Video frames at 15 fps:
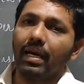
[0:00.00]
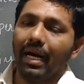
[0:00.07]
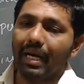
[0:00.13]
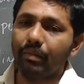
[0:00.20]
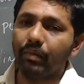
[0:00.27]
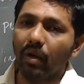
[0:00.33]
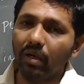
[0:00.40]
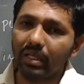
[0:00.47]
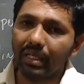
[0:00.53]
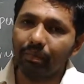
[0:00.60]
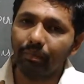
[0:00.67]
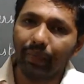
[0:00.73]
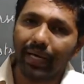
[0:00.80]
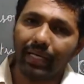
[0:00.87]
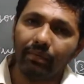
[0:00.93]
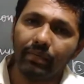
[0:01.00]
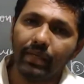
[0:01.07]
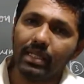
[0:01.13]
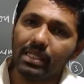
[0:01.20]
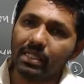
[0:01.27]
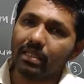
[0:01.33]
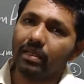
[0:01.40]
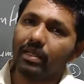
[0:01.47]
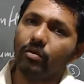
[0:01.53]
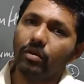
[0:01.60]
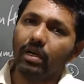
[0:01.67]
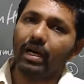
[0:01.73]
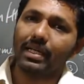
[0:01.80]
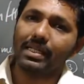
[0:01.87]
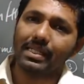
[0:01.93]
I brought a pen means you
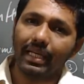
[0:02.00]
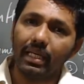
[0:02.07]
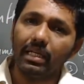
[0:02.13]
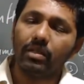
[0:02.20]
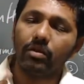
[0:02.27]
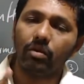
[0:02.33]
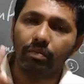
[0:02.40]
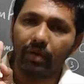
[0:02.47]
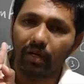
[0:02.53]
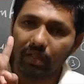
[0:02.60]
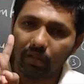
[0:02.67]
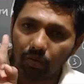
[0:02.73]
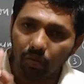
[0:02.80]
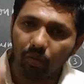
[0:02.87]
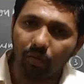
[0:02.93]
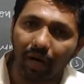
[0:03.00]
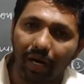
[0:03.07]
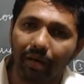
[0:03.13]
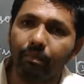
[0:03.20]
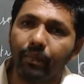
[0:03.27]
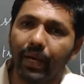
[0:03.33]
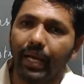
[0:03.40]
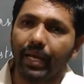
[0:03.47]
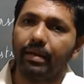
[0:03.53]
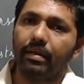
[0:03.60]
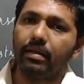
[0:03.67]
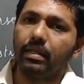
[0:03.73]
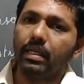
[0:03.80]
are saying you brought one pen.